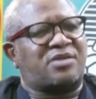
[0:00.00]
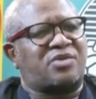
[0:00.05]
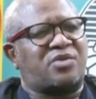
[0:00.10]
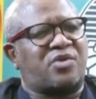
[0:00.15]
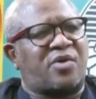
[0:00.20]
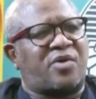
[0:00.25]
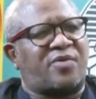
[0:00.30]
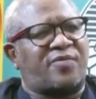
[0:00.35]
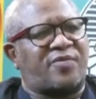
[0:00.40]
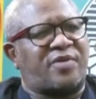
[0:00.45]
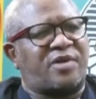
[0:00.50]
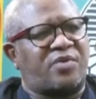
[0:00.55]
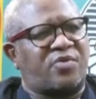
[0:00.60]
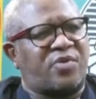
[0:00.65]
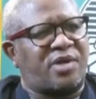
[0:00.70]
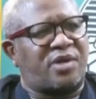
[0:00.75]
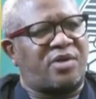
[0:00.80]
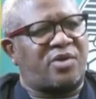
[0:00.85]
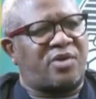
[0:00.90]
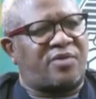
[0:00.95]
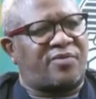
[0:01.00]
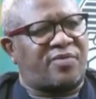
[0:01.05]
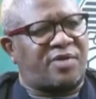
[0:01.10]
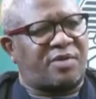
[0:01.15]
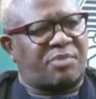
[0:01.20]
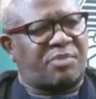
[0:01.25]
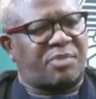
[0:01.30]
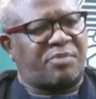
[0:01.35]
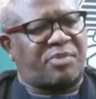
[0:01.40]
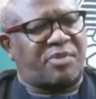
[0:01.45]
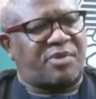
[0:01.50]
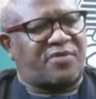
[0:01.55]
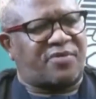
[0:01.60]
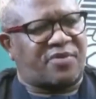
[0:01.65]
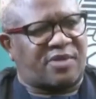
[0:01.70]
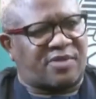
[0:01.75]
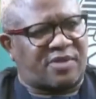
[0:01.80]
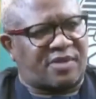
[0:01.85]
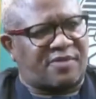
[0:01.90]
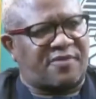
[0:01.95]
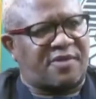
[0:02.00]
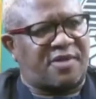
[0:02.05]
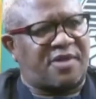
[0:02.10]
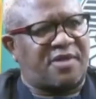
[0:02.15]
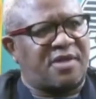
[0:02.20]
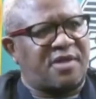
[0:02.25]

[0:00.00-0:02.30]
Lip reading: of the will of the people of South Africa.